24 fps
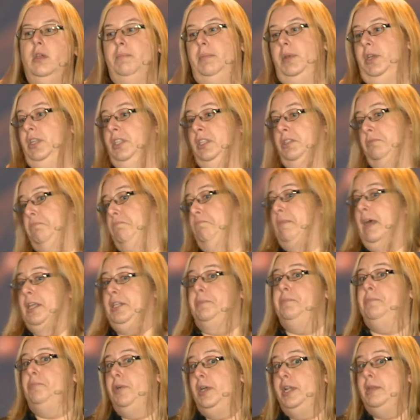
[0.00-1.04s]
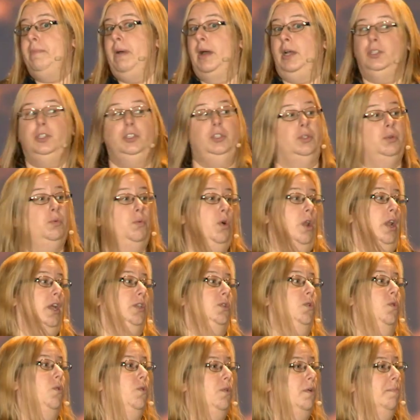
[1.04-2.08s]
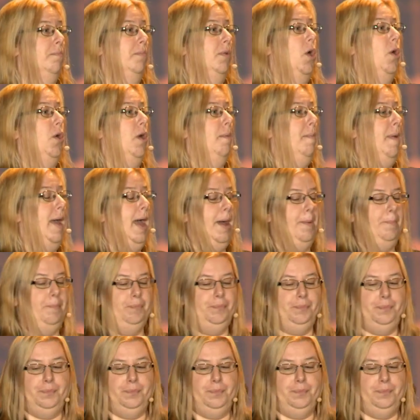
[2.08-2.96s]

because that's pretty much what I talk and blog about.